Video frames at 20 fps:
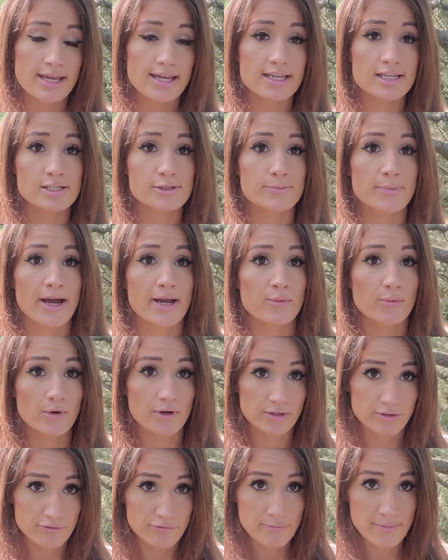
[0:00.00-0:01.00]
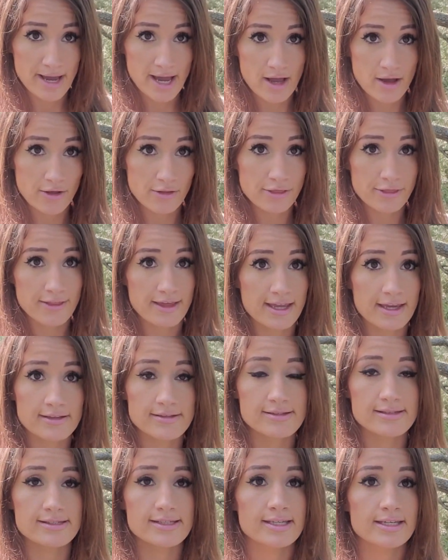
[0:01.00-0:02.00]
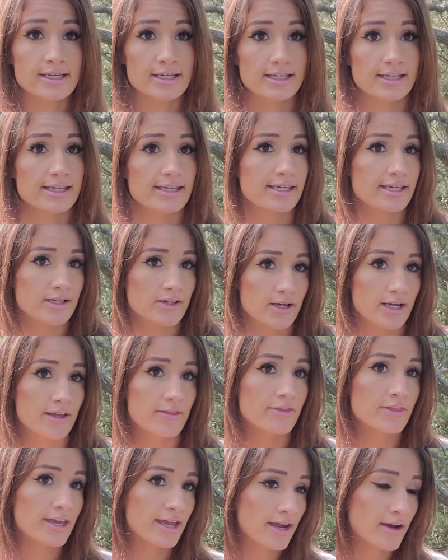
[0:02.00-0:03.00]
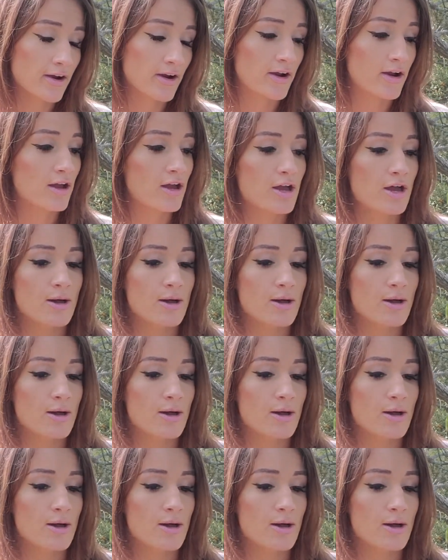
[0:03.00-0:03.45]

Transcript: is by word of mouth and seeing here and there,